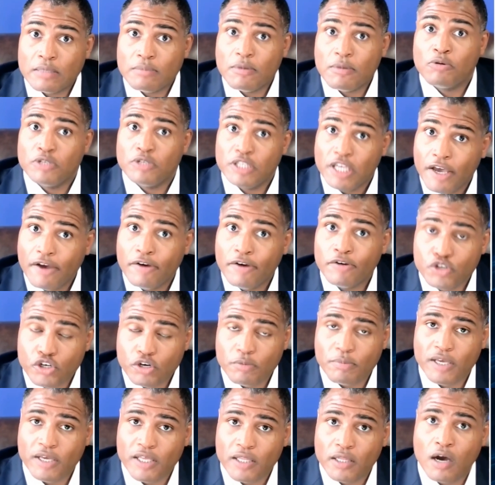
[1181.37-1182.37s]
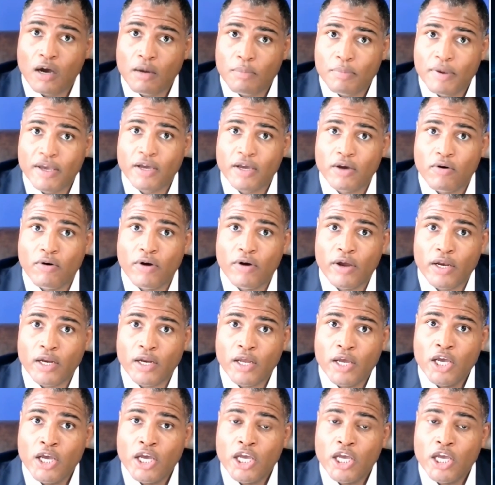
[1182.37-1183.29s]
Mo tells you to be long Bitcoin,